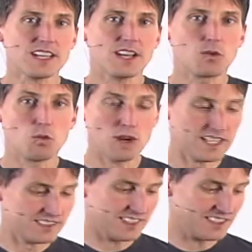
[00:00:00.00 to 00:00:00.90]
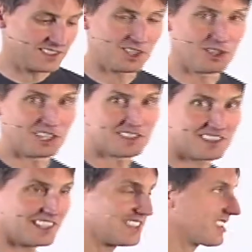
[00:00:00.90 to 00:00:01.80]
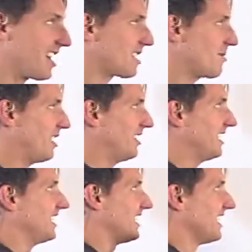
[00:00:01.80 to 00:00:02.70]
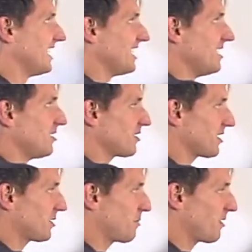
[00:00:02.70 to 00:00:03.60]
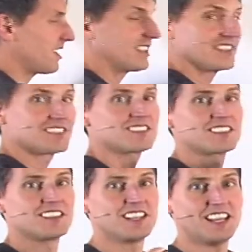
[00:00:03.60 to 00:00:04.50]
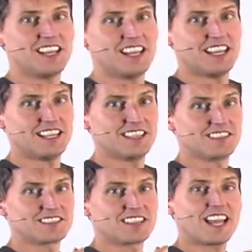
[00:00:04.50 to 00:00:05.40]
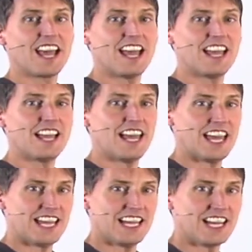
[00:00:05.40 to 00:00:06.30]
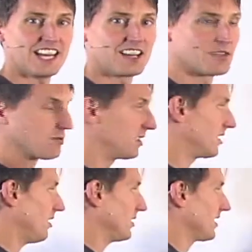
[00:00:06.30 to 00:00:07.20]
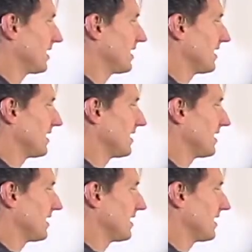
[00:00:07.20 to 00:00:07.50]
what is it? So let's talk about it. User experience is a result.